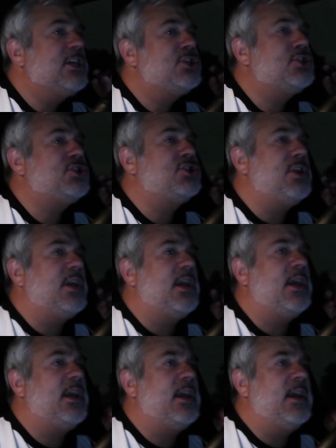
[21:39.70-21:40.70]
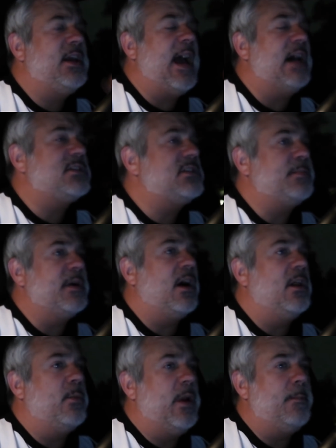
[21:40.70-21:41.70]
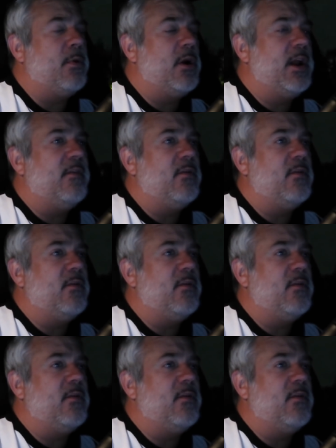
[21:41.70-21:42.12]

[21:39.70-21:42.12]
she has this big Halloween party